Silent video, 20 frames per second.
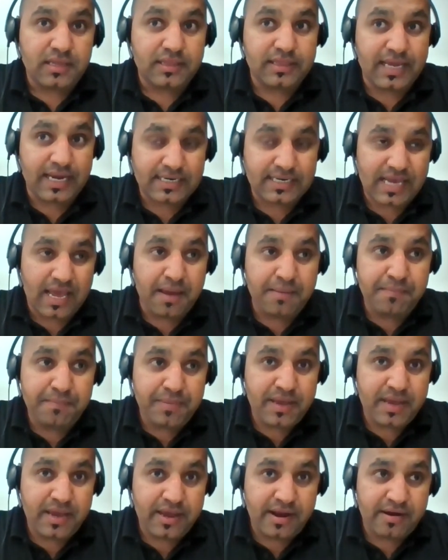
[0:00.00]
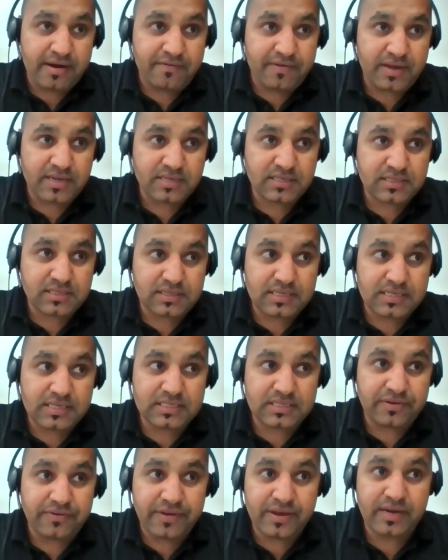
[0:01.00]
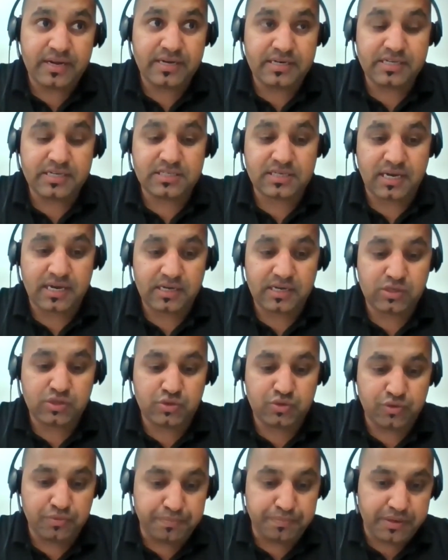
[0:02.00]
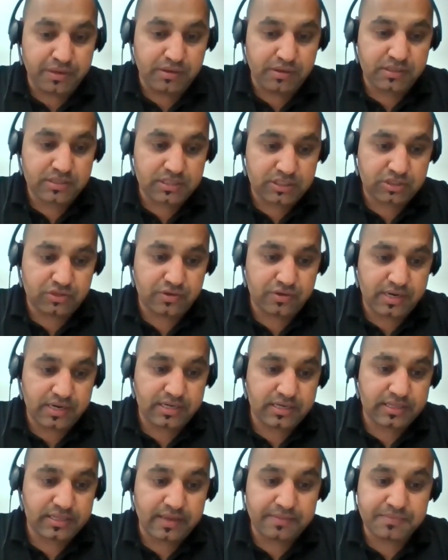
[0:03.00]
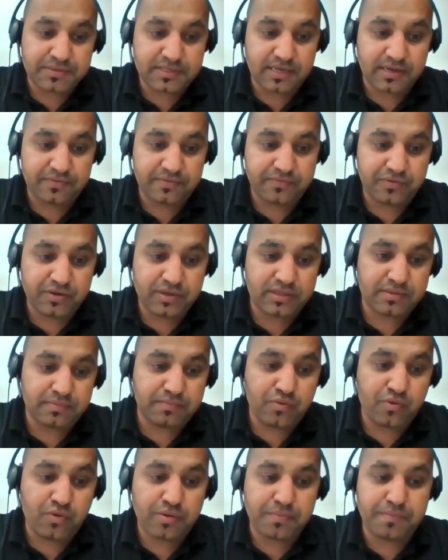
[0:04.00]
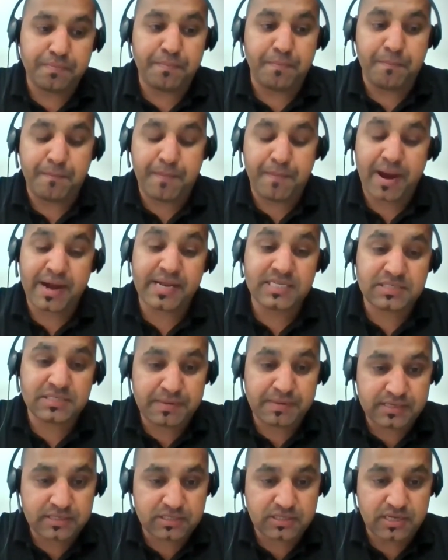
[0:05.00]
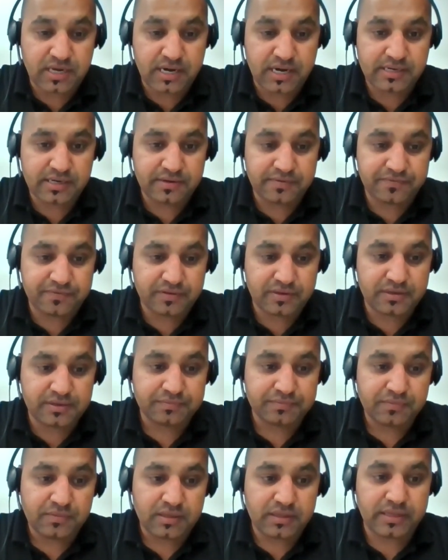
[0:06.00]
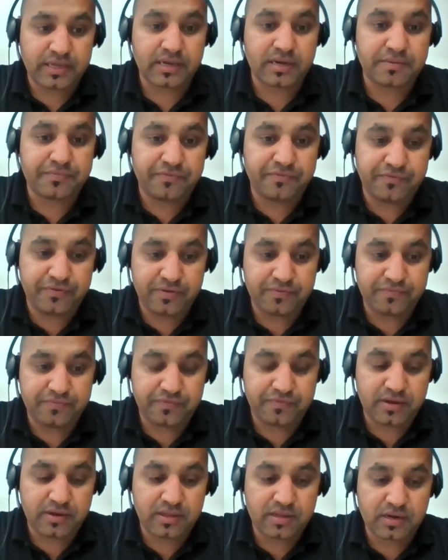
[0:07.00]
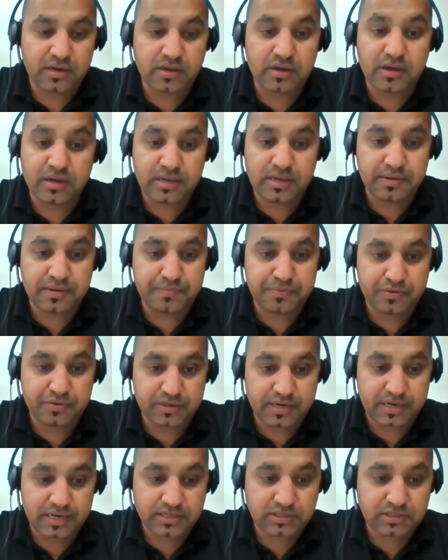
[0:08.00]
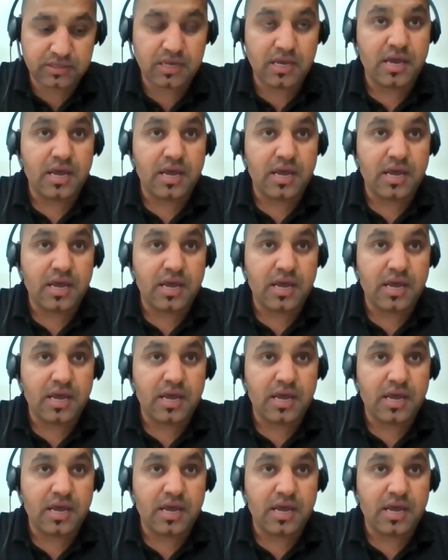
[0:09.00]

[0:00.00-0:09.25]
that MBA Advance is really designed to build students themselves with more management side of their further career progress.